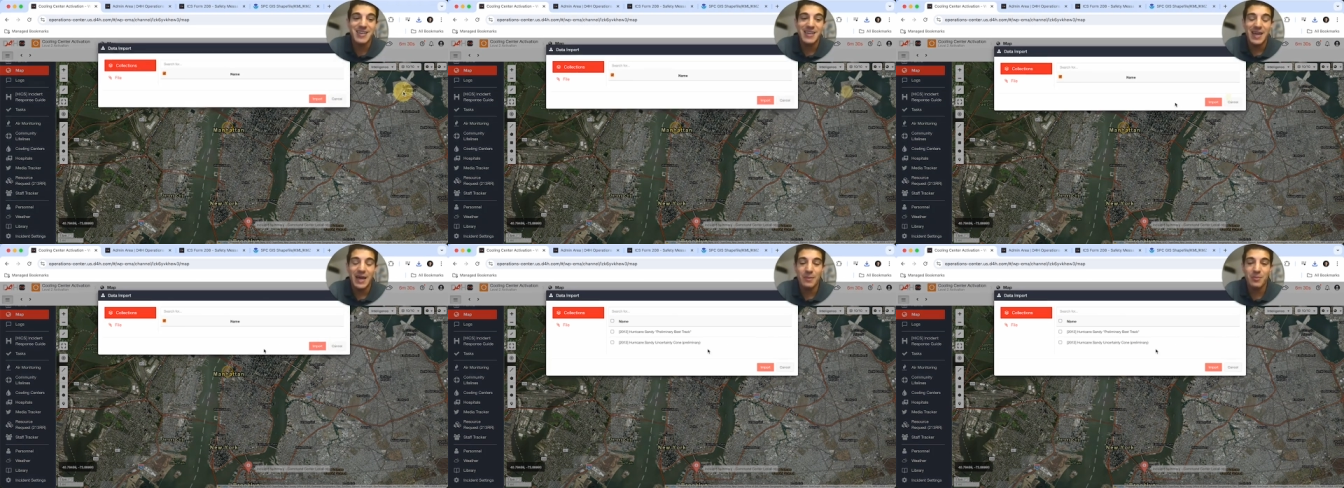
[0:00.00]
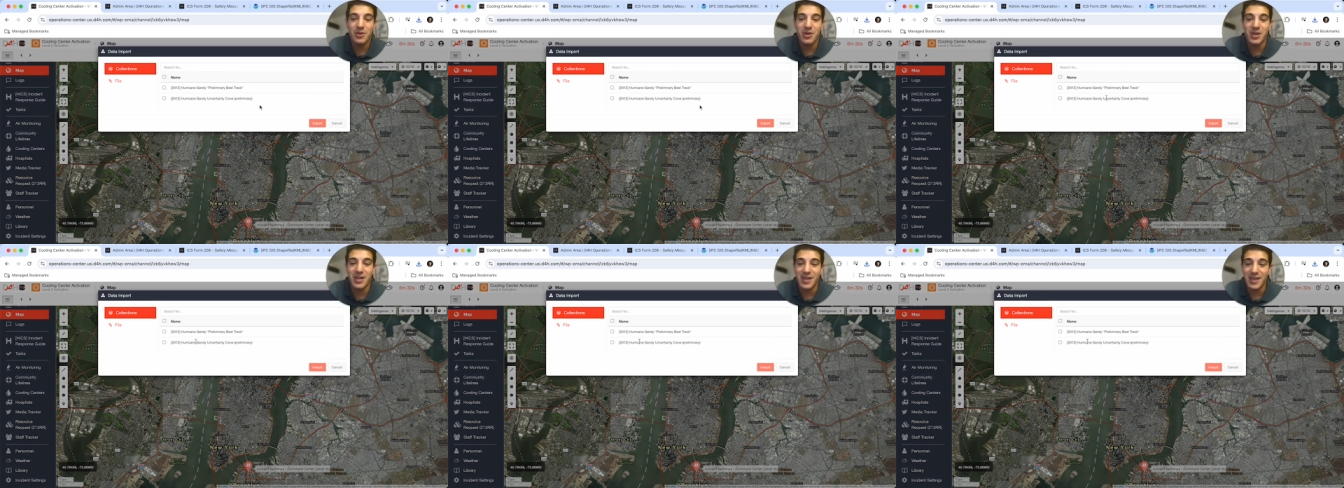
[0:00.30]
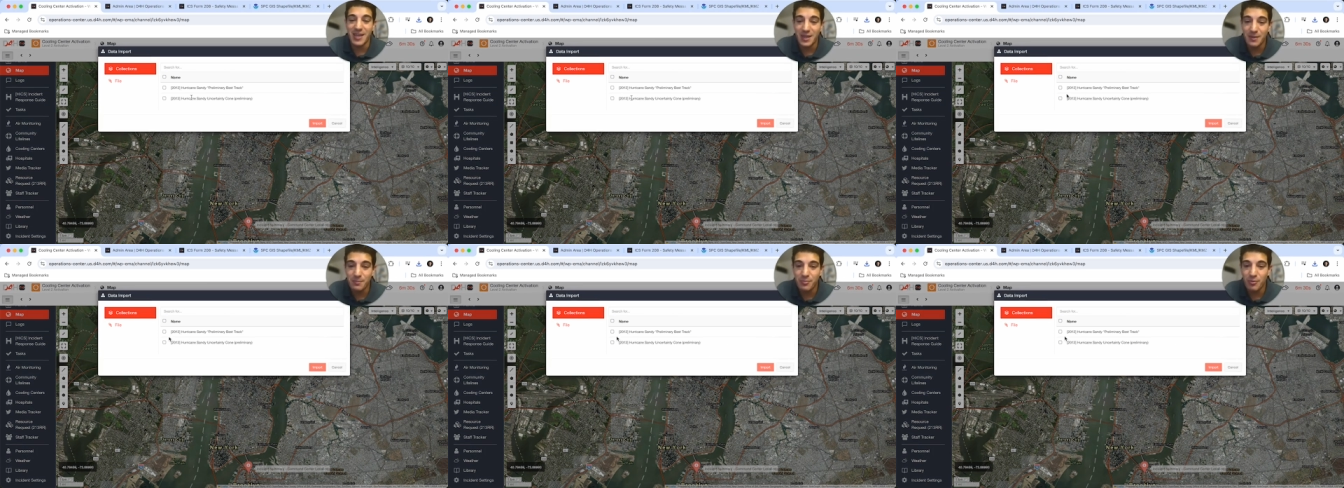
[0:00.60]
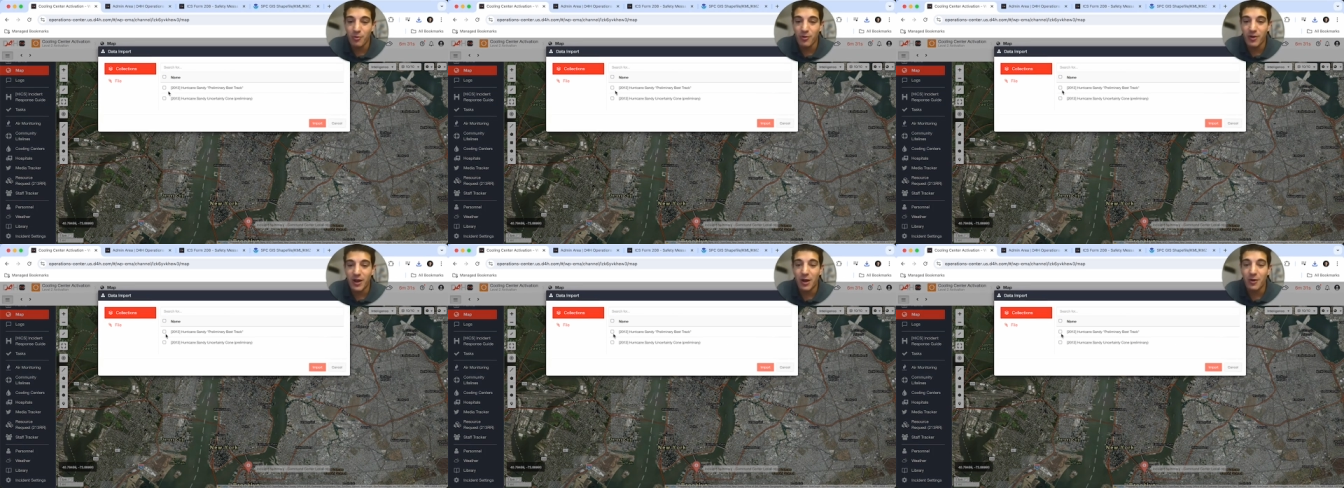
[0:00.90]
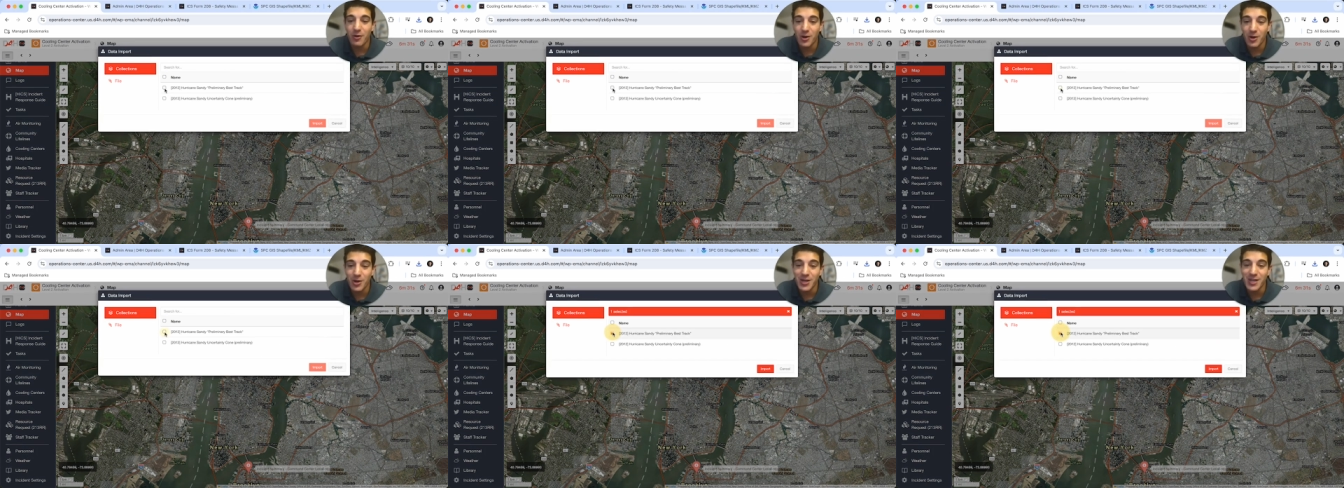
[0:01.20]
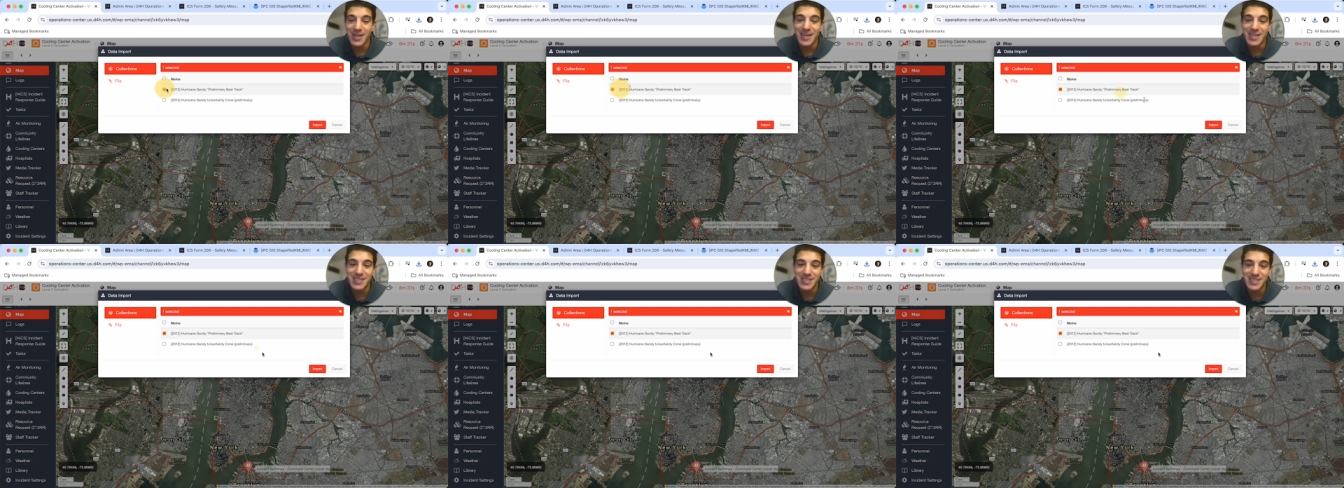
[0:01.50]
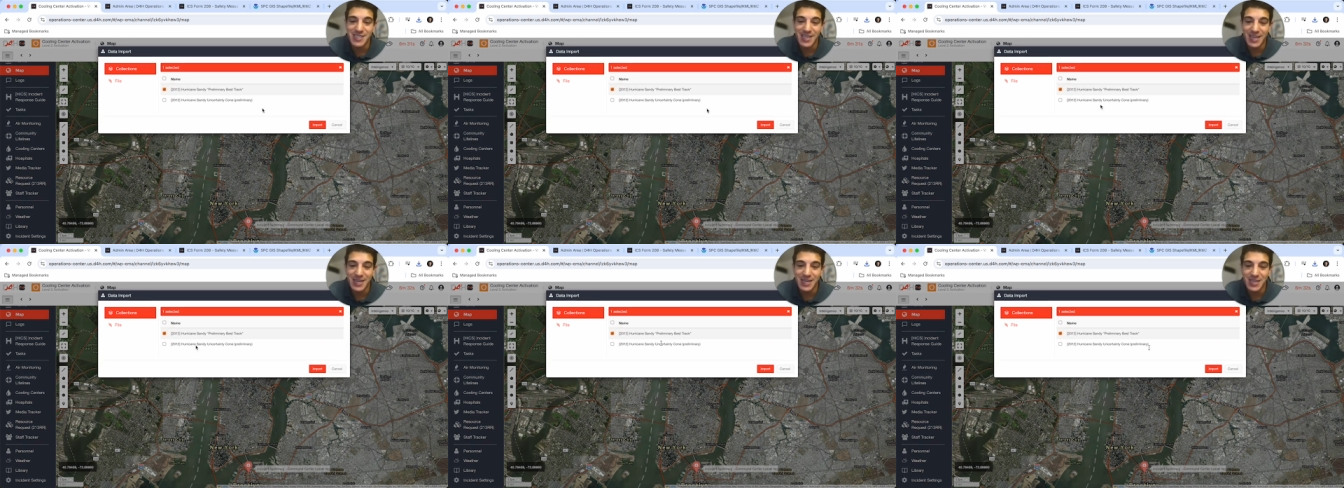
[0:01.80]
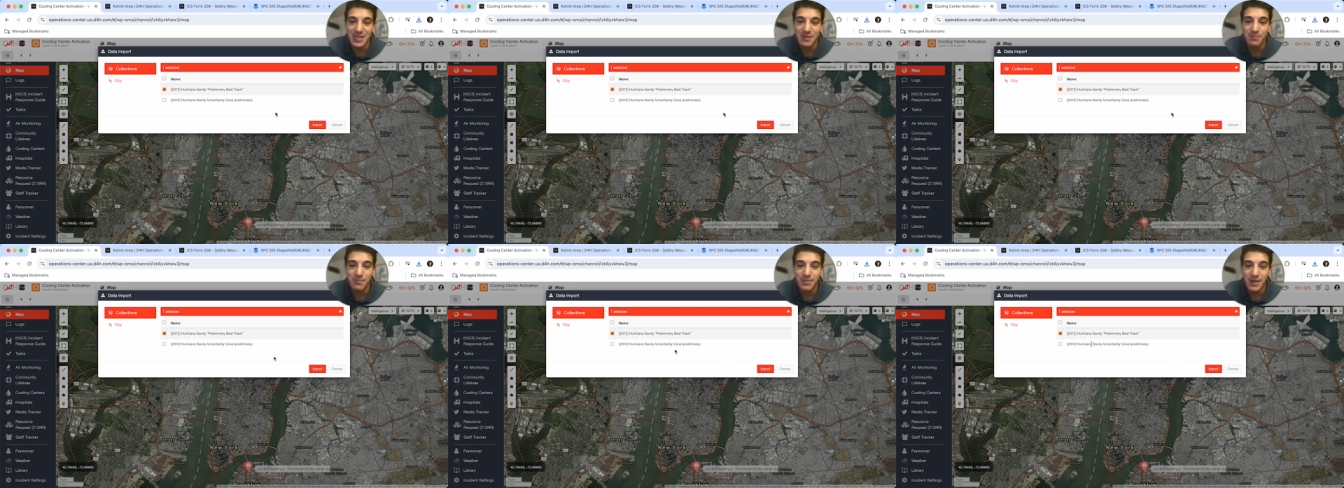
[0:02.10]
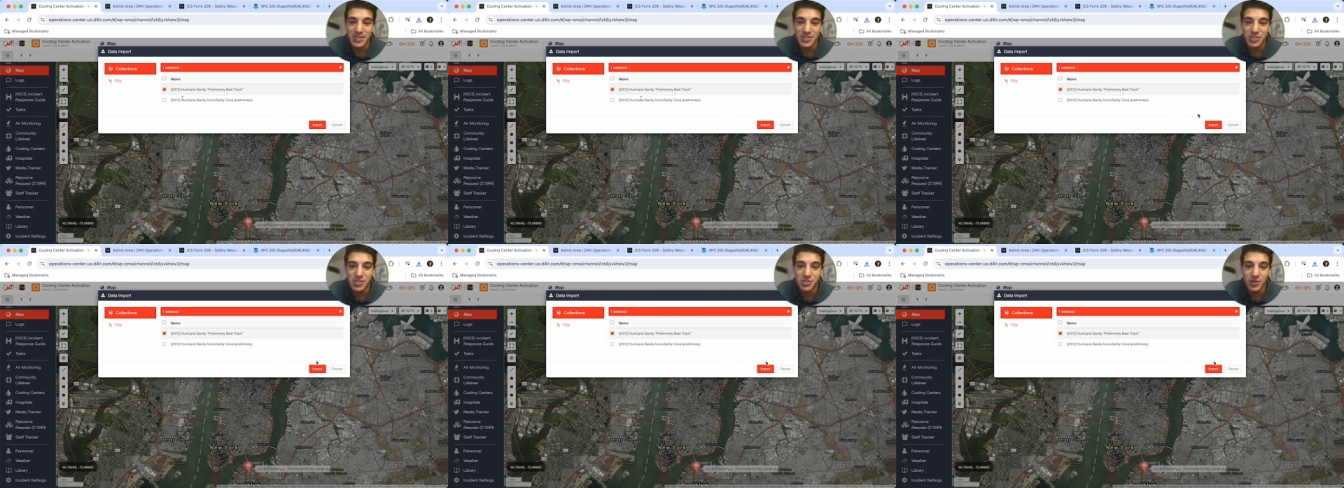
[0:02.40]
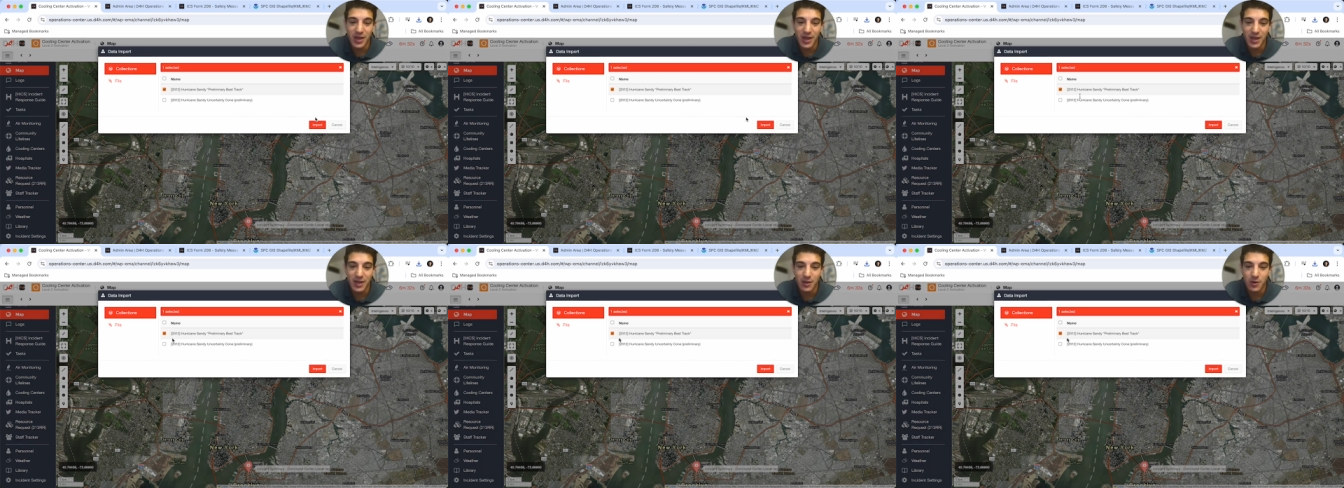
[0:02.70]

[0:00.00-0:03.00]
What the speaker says: I'm going to import our Hurricane Sandy best track,